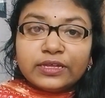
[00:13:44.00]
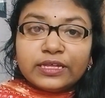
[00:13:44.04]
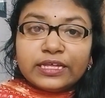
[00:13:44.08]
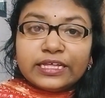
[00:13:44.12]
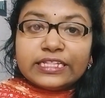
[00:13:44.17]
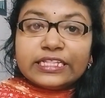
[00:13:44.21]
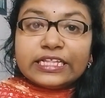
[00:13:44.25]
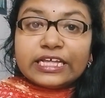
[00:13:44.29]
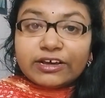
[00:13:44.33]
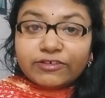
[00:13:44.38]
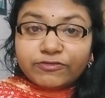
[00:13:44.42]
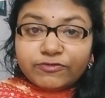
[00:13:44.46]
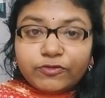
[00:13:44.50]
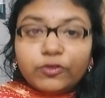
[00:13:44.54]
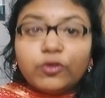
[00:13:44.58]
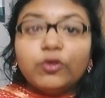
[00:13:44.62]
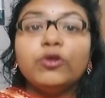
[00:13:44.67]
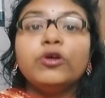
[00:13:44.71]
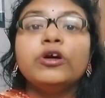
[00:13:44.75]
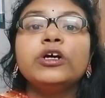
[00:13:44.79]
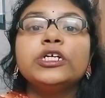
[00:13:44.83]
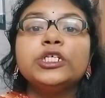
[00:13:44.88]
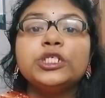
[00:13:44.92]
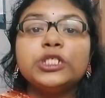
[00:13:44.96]

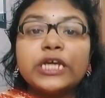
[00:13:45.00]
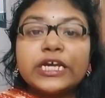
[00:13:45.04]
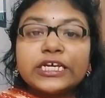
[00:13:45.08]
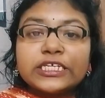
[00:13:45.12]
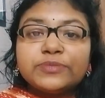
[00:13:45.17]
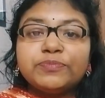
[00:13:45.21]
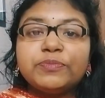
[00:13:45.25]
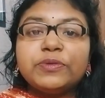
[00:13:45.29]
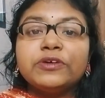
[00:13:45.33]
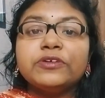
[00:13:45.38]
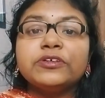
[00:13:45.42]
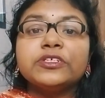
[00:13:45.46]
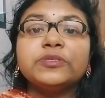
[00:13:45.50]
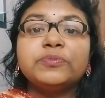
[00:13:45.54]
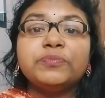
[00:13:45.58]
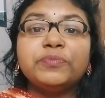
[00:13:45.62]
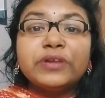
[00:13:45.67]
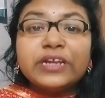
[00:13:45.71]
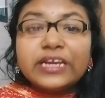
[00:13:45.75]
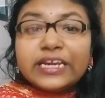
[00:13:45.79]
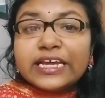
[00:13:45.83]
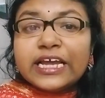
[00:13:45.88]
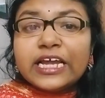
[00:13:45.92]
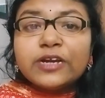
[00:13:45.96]
Therefore, Shakespeare's
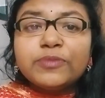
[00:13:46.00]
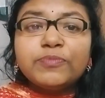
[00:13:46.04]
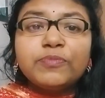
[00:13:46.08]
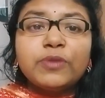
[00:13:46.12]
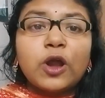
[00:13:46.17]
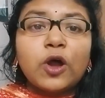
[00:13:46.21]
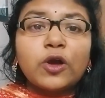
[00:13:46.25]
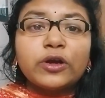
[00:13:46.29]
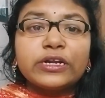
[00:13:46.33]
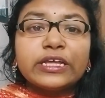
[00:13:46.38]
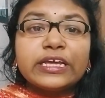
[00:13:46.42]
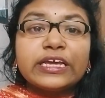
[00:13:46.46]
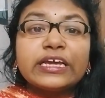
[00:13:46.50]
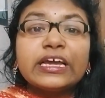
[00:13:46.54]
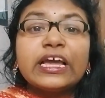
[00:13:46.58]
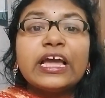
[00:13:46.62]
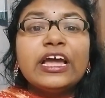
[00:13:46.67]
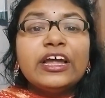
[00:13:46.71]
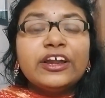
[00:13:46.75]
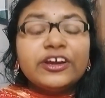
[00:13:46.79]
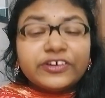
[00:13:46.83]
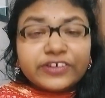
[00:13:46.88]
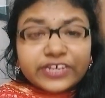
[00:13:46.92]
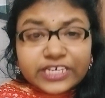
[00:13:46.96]
brilliant
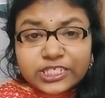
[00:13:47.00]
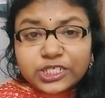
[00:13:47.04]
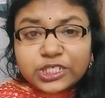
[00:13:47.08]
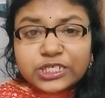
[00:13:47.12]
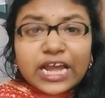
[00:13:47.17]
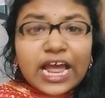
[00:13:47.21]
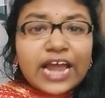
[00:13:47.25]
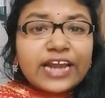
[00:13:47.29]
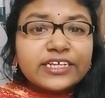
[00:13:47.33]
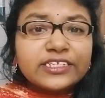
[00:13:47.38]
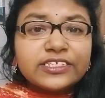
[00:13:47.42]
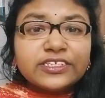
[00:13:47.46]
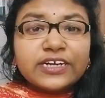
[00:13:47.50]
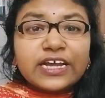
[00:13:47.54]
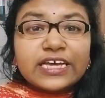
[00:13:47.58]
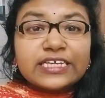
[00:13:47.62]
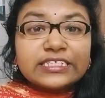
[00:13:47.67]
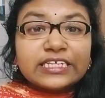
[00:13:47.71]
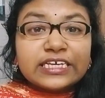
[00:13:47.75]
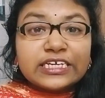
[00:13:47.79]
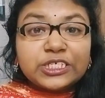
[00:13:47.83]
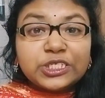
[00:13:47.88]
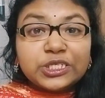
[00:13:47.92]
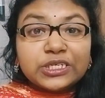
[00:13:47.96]
plotting, rich
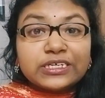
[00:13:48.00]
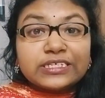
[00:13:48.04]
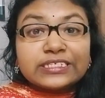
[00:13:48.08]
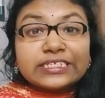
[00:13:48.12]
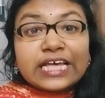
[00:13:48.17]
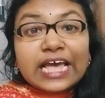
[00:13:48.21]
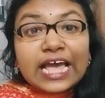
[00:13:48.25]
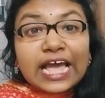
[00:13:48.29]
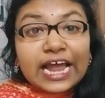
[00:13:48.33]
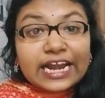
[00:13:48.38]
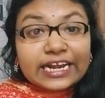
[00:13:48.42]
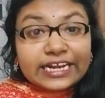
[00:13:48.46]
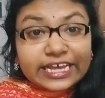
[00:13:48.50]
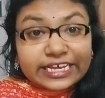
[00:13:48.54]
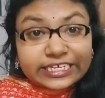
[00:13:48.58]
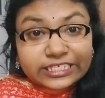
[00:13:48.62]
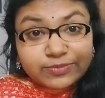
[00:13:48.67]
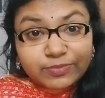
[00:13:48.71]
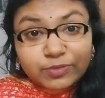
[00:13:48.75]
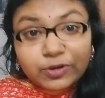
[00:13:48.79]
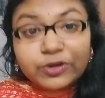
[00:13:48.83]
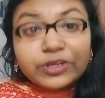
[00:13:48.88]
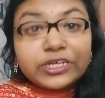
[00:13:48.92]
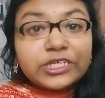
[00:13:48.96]
characterizations, and
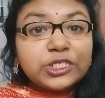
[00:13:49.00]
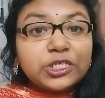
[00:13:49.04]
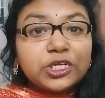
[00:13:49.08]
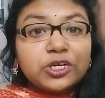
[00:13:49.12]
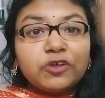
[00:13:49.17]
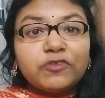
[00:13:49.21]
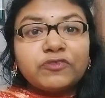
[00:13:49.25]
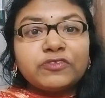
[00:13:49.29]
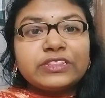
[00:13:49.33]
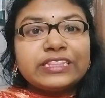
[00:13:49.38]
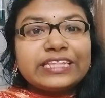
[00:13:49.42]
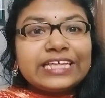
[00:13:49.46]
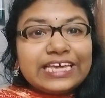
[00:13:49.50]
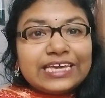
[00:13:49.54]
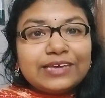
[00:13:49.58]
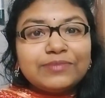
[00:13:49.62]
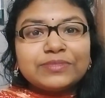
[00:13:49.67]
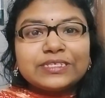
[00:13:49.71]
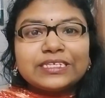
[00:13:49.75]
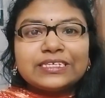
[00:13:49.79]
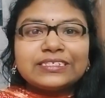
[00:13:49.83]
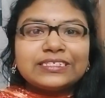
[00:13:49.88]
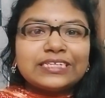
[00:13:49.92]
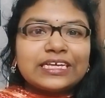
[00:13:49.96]
exploration of
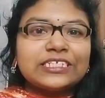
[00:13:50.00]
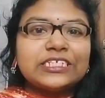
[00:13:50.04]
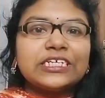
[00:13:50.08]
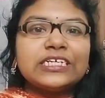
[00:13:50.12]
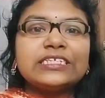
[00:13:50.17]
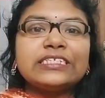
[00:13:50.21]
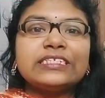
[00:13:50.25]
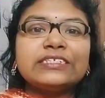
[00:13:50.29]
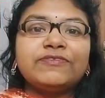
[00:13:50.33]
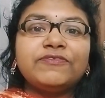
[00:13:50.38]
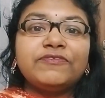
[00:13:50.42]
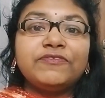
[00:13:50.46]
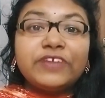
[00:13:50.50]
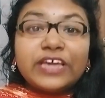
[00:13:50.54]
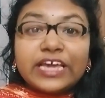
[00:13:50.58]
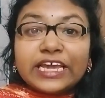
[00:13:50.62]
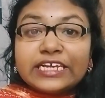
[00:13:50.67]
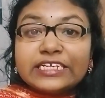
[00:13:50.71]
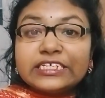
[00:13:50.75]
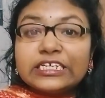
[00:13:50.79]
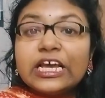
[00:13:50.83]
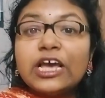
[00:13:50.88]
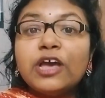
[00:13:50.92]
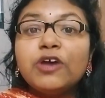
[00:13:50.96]
themes such as
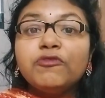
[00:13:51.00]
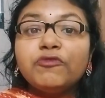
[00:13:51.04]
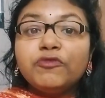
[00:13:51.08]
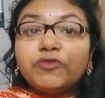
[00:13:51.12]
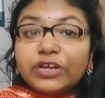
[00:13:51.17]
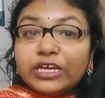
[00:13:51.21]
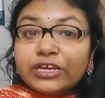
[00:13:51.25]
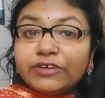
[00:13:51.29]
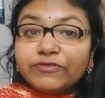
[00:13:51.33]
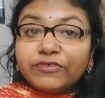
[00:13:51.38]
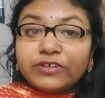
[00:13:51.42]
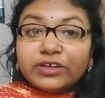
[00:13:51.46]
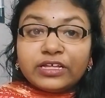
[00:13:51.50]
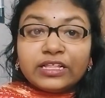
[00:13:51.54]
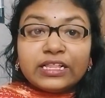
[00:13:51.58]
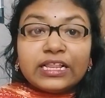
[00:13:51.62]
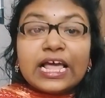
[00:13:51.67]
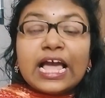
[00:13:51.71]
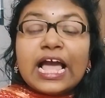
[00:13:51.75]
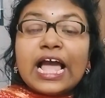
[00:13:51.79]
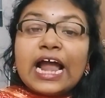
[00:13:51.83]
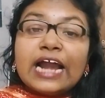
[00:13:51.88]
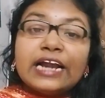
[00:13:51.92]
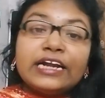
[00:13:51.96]
fate, free
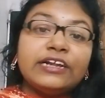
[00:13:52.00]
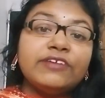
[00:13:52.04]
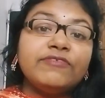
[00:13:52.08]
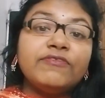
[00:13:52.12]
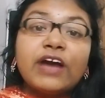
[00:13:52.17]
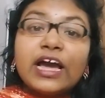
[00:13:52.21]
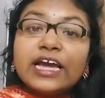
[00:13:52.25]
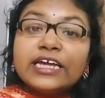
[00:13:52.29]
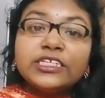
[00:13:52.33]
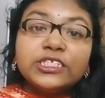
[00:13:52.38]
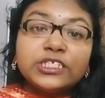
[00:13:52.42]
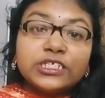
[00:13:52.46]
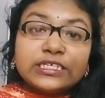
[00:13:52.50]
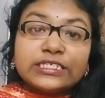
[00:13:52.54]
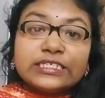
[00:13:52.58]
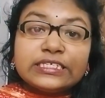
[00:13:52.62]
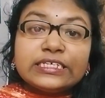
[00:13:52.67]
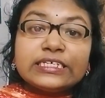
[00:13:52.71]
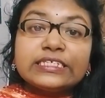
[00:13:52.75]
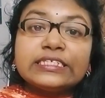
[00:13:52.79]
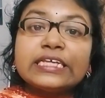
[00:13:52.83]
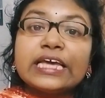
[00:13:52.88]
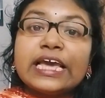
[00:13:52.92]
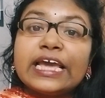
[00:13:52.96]
will, and divine
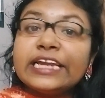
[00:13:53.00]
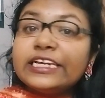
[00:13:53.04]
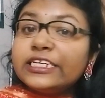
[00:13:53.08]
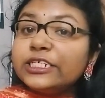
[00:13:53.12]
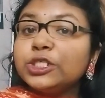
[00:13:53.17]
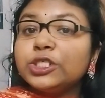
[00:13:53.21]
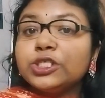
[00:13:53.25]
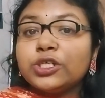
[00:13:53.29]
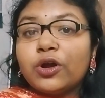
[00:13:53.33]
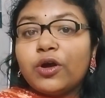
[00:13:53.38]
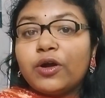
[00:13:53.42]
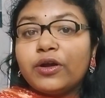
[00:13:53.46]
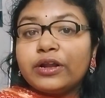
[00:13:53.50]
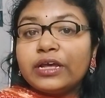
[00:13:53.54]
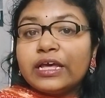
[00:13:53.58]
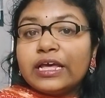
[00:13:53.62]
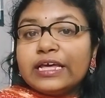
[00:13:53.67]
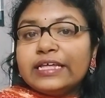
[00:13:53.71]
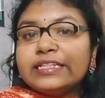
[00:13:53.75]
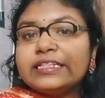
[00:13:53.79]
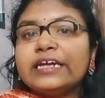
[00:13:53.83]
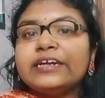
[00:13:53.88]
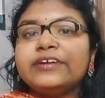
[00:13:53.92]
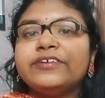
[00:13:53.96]
justice ensure
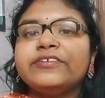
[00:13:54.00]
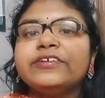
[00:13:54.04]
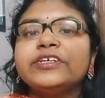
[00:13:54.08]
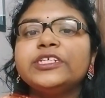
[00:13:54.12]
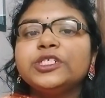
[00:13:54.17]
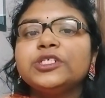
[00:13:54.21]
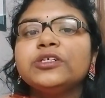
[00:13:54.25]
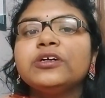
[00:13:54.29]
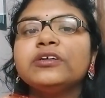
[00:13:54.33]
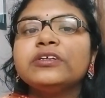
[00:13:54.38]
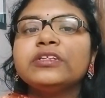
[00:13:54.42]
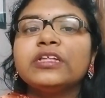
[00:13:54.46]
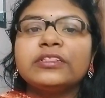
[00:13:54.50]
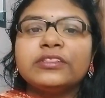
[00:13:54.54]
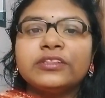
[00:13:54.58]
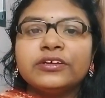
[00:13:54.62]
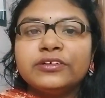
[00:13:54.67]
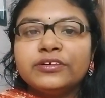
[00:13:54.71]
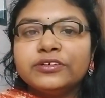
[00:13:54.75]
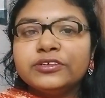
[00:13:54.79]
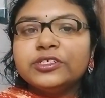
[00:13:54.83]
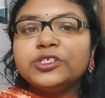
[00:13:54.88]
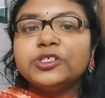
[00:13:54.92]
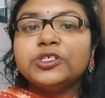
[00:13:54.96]
that Richard
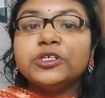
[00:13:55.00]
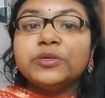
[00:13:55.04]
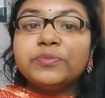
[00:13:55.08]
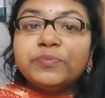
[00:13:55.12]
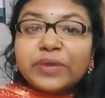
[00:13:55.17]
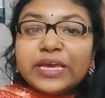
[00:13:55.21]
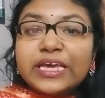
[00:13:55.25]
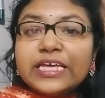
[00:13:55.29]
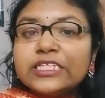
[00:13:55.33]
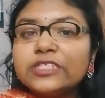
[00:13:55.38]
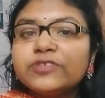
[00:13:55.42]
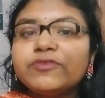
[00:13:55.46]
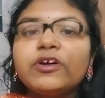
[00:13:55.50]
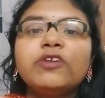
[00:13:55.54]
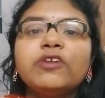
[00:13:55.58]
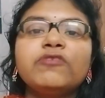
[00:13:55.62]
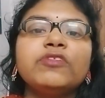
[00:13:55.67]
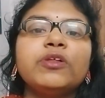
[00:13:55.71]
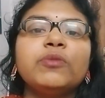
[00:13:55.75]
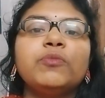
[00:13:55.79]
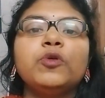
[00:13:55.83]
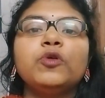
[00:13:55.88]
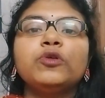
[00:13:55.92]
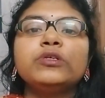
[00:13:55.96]
III remains one of
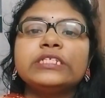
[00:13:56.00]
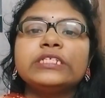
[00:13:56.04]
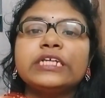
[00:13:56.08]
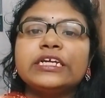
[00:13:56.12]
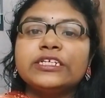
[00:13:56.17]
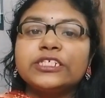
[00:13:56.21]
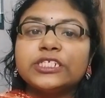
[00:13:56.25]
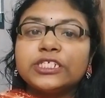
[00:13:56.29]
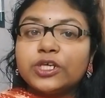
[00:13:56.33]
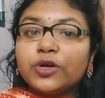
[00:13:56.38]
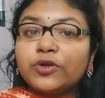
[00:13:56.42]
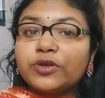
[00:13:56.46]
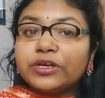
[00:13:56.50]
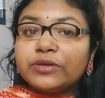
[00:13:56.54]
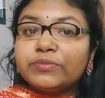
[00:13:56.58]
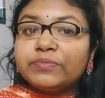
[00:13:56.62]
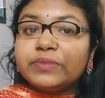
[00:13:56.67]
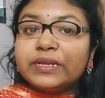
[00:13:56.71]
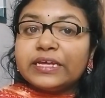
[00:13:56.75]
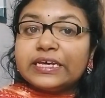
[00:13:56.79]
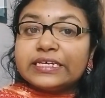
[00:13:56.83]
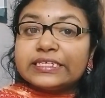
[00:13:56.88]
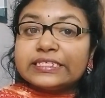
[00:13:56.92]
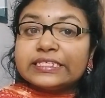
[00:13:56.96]
the most enduring
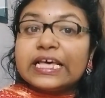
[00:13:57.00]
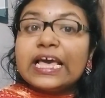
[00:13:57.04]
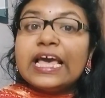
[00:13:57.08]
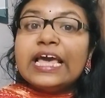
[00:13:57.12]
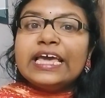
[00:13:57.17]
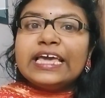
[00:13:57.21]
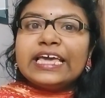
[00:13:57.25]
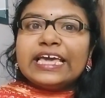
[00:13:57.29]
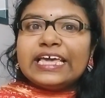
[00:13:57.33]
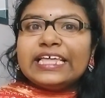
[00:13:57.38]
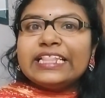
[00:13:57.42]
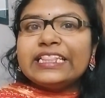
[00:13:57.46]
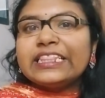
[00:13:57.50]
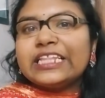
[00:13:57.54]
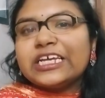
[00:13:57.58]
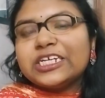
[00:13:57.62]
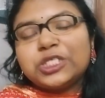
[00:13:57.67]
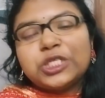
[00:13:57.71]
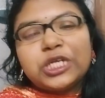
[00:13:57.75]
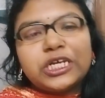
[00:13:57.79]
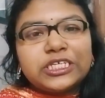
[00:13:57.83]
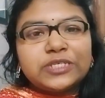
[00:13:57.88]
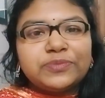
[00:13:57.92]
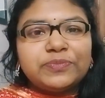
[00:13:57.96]
plays in the
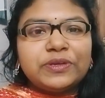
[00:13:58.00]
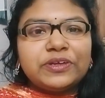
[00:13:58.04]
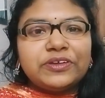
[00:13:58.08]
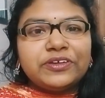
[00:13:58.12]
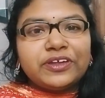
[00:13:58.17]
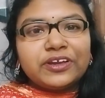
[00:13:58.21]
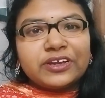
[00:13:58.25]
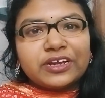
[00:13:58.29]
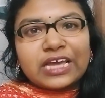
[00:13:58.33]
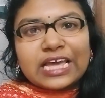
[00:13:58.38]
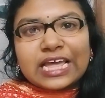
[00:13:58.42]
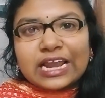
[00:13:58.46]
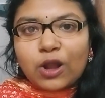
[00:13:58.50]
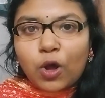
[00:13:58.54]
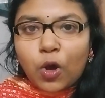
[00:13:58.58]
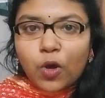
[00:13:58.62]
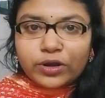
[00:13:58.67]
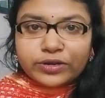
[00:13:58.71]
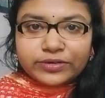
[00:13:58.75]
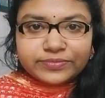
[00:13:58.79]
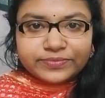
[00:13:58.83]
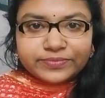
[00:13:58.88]
Shakespearean canon.